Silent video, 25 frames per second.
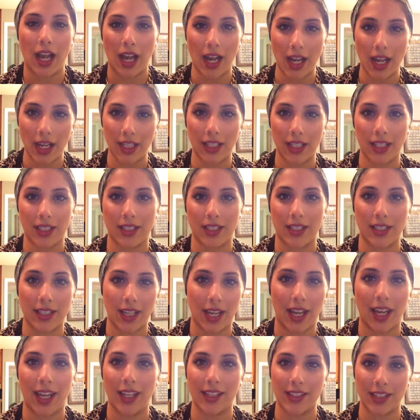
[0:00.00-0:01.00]
highest
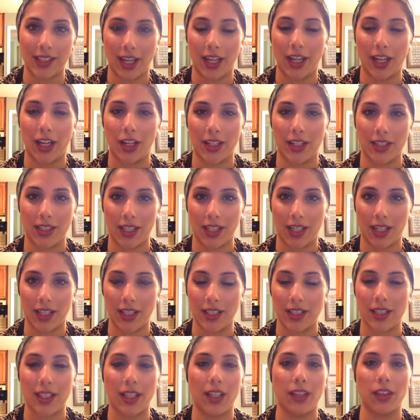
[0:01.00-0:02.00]

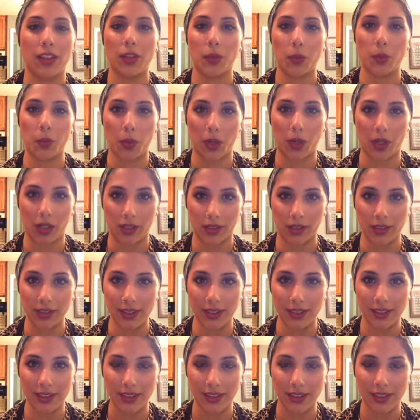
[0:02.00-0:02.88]
antioxidants in the world.